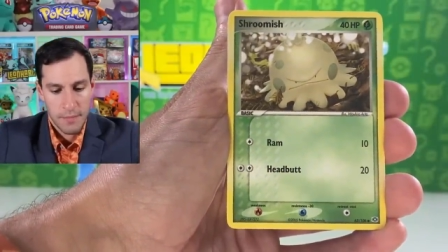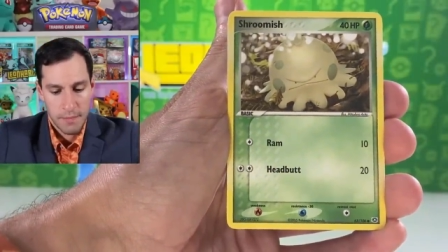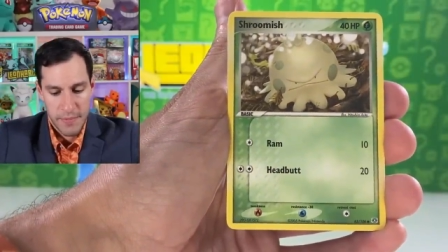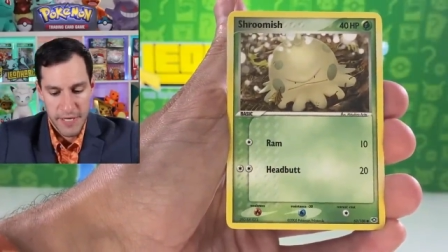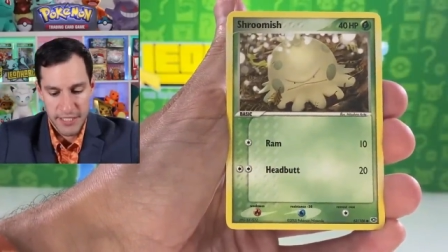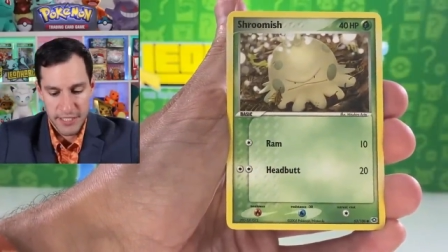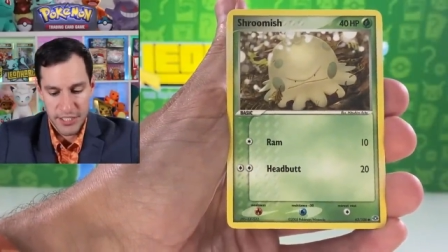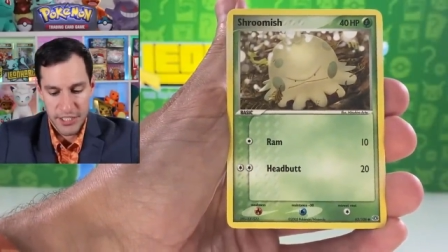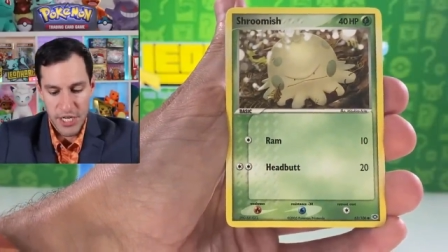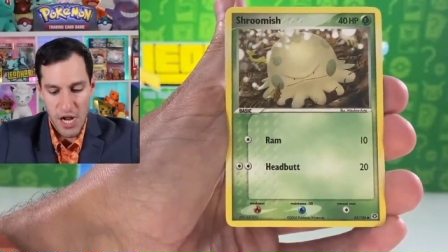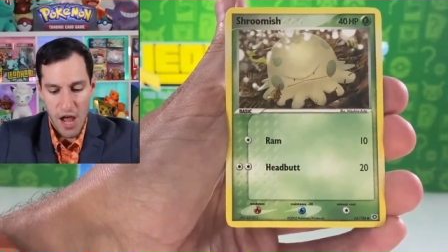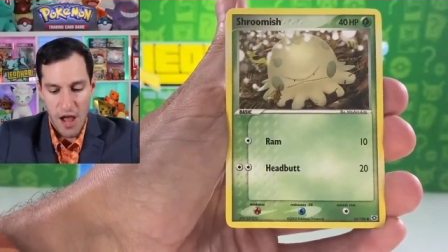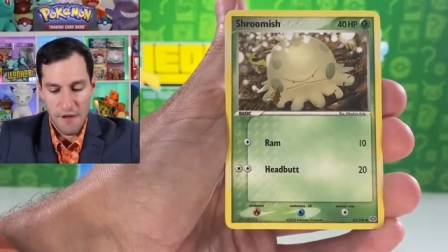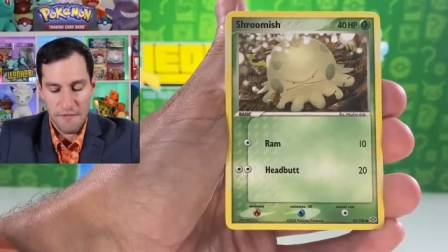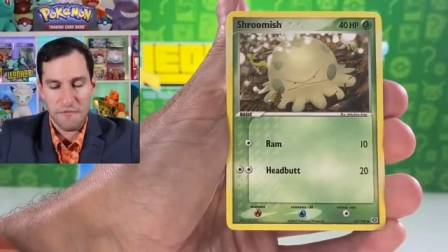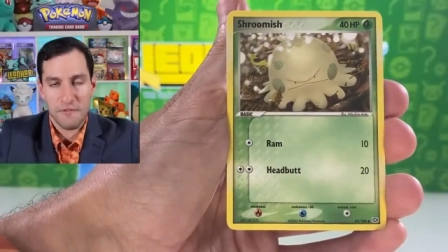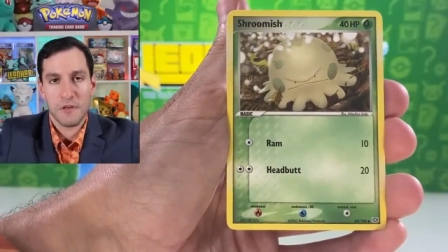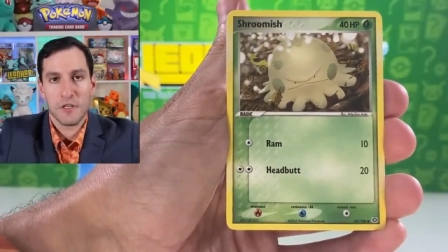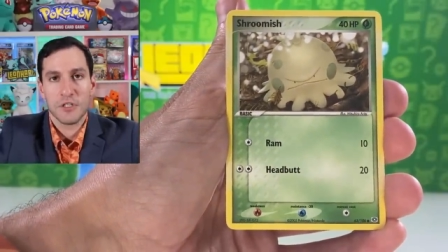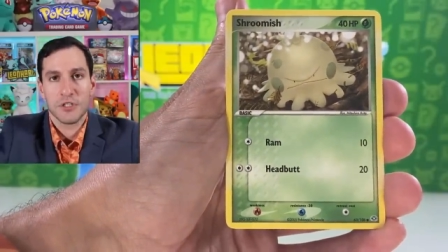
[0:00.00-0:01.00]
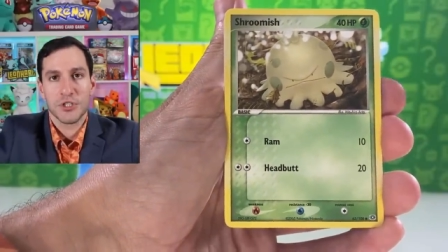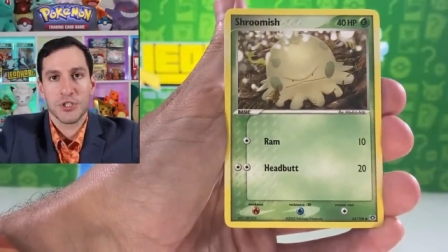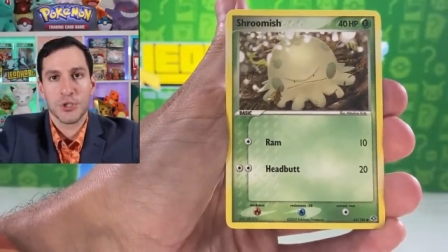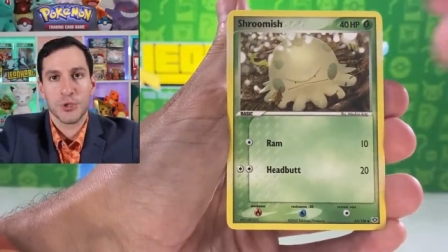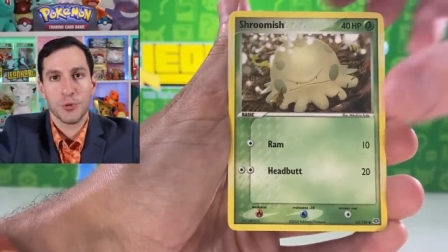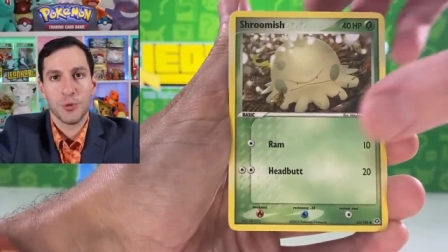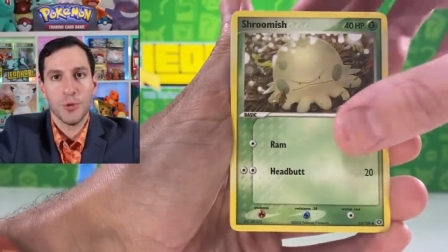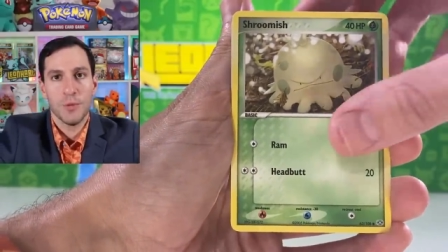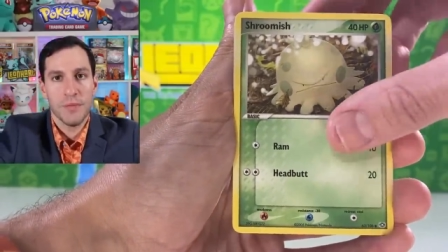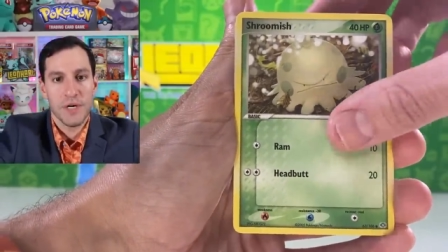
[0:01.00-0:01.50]
Pissed Off
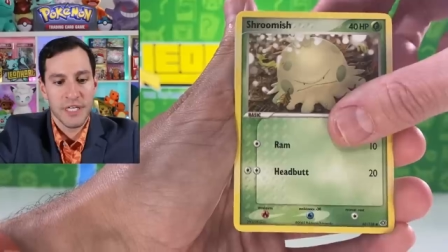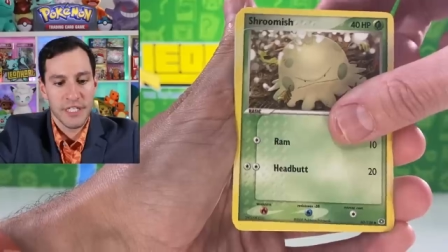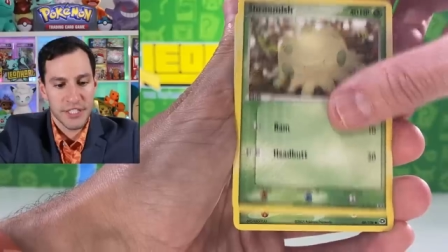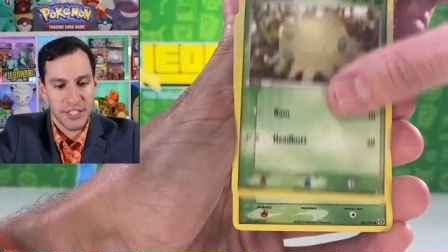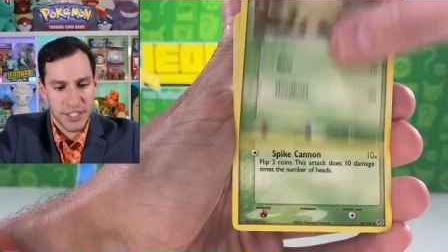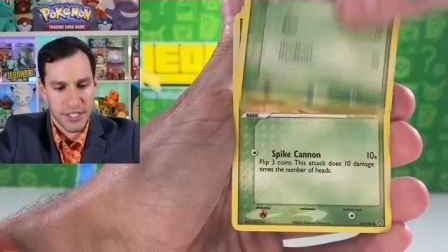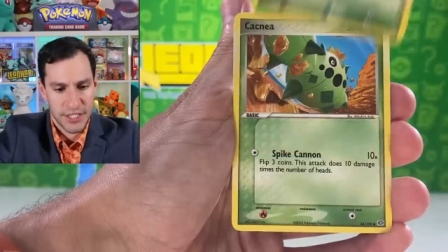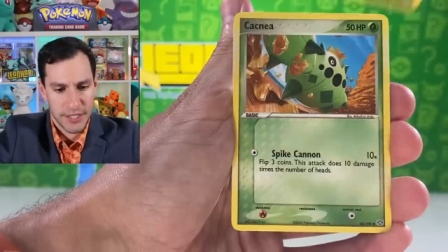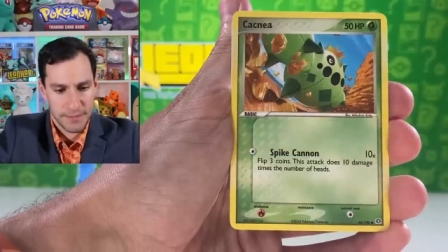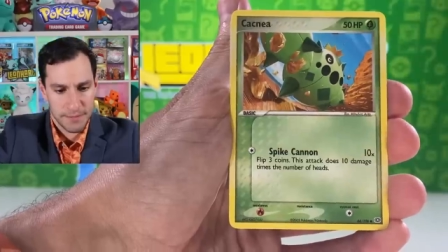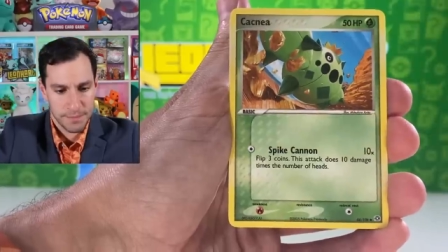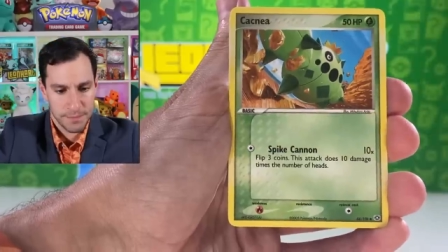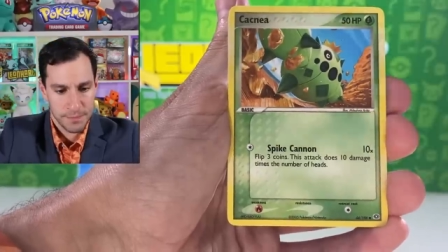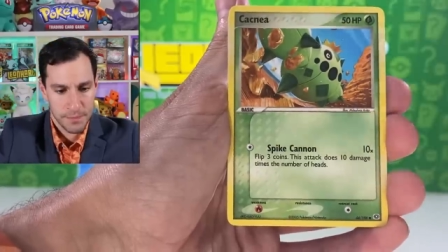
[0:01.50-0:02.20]
Shroomish,